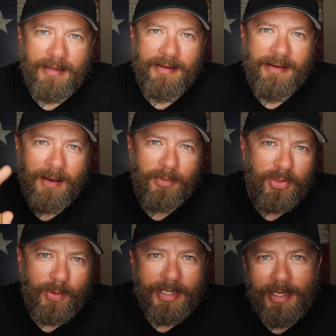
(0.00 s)
Number
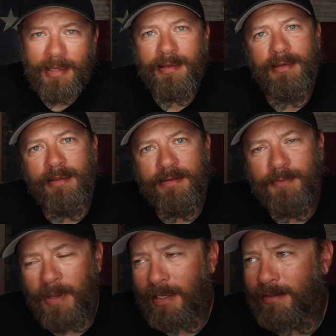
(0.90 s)
three is
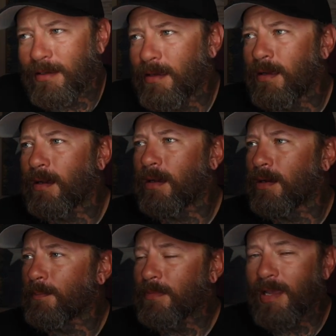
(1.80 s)
bait.
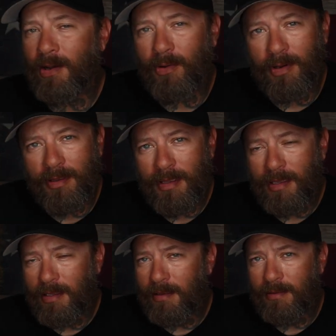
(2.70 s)
Now,
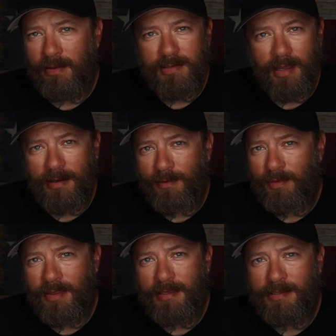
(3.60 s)
there's a lot of
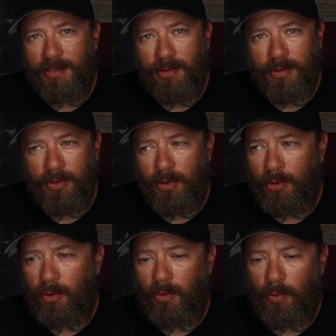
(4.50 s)
different things that you can
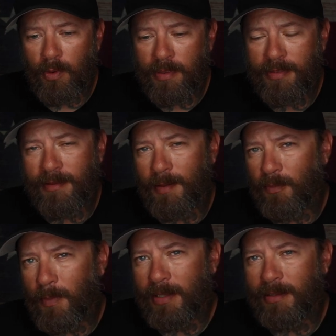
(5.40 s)
do with the type
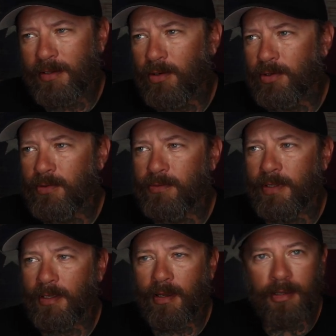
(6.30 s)
of bait that you're
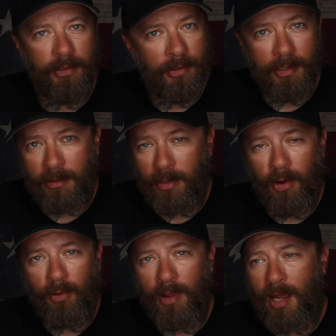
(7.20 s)
using. You can
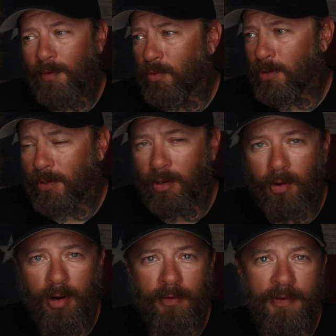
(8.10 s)
go live or you can go
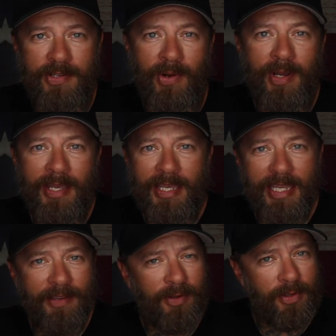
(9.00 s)
artificial.
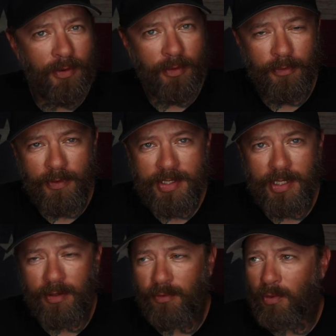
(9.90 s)
If you're
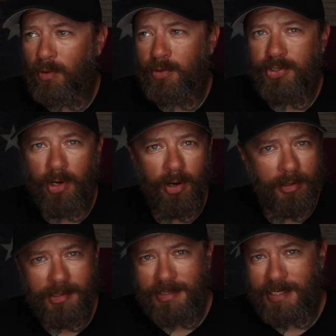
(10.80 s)
fishing for
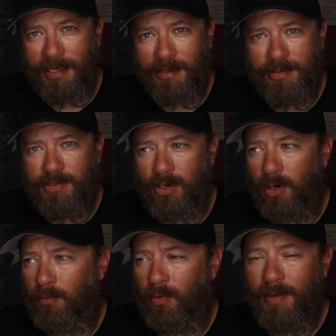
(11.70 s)
sharks, let's say in the
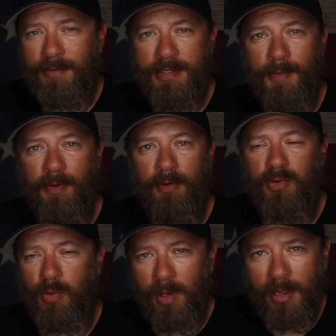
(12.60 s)
surf, or even some of
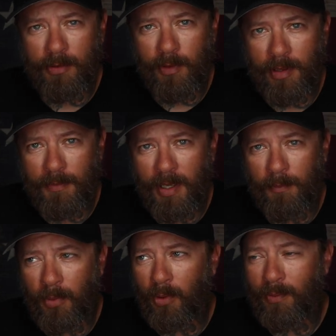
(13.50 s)
those really, really
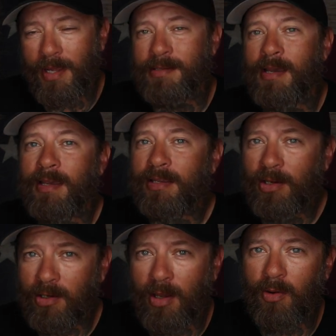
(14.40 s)
big bull reds,
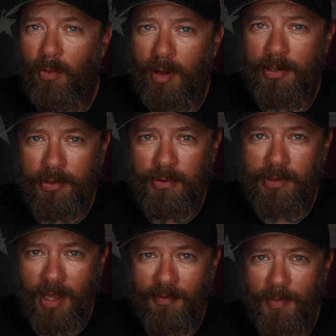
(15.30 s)
you're gonna wanna use
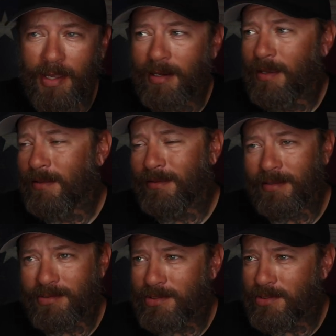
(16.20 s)
live bait.
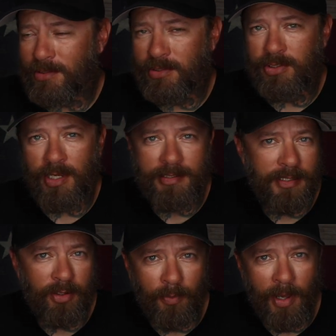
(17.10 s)
That's
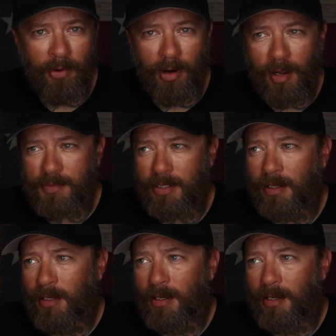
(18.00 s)
just your better option.